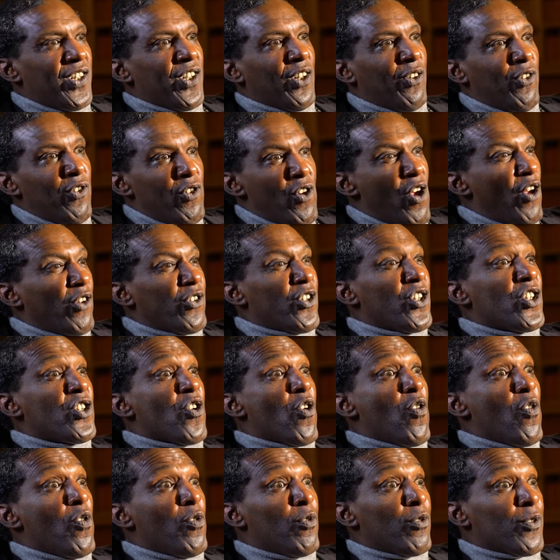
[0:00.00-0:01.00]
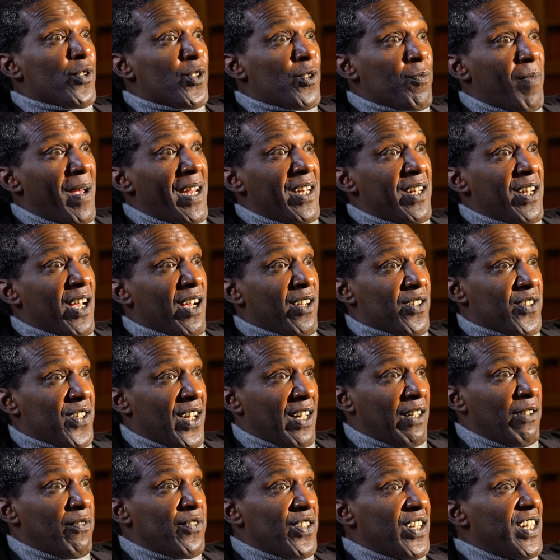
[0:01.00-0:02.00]
shall not at all spend
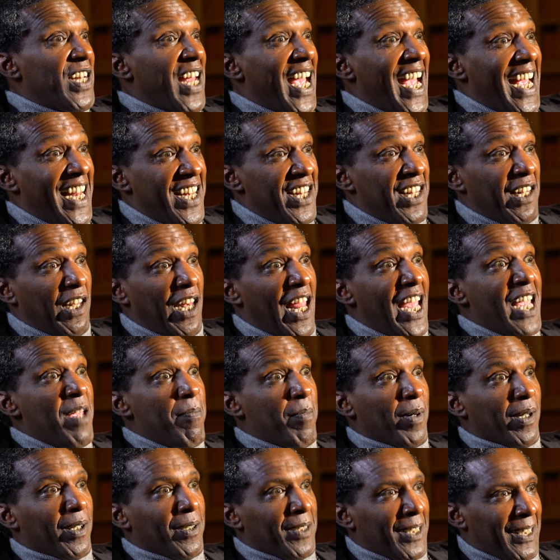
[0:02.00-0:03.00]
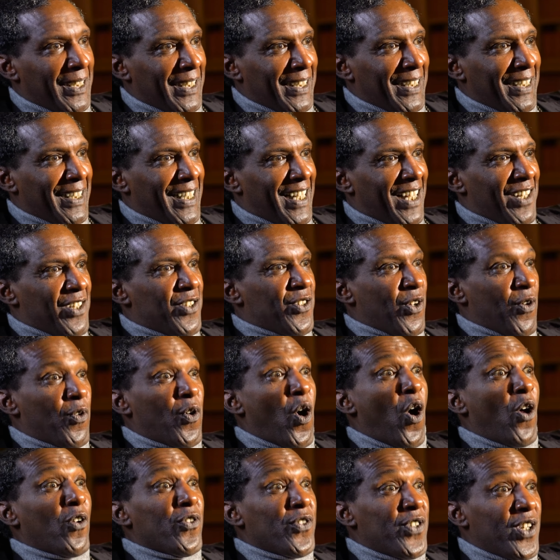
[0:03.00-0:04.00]
ourselves in any labour, and so
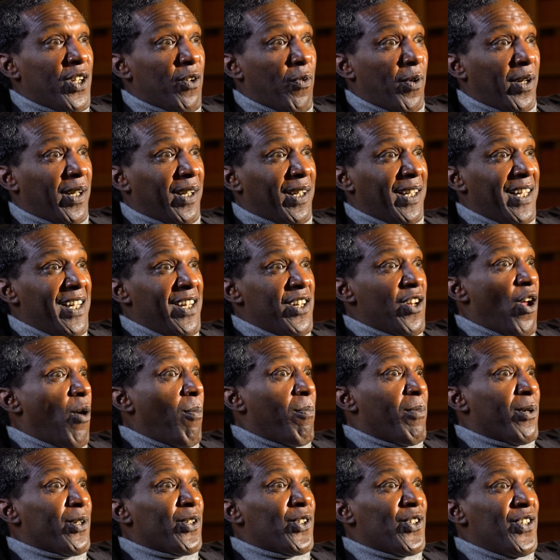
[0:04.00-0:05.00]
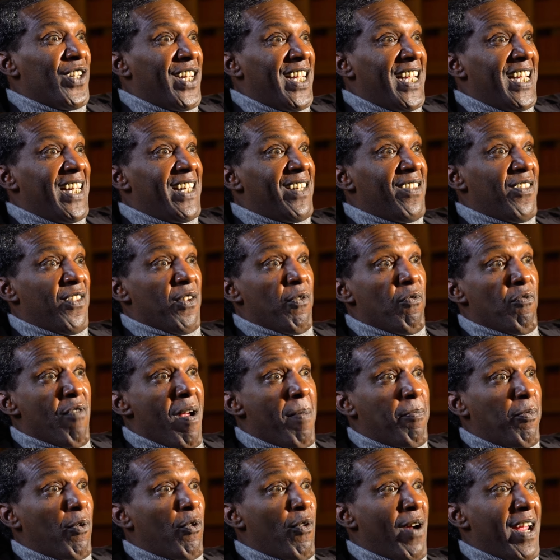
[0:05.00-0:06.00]
consequently not much need the
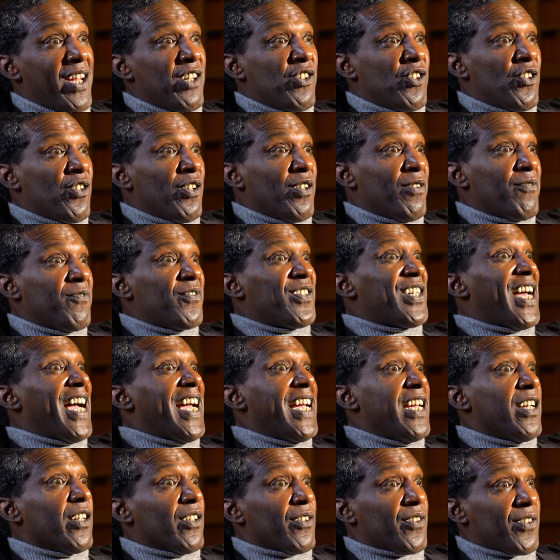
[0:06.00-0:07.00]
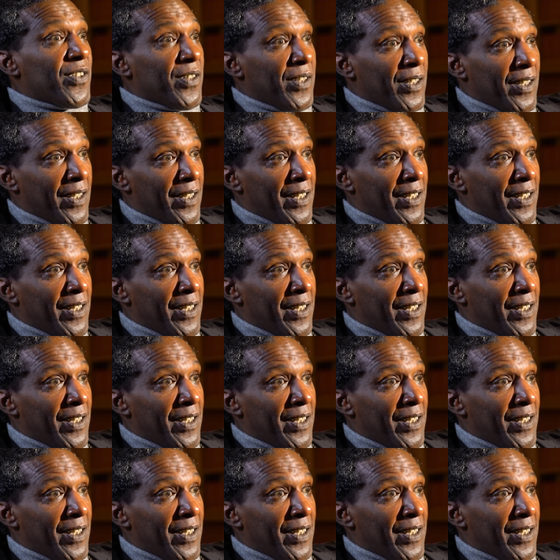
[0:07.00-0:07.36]
reparation of diet,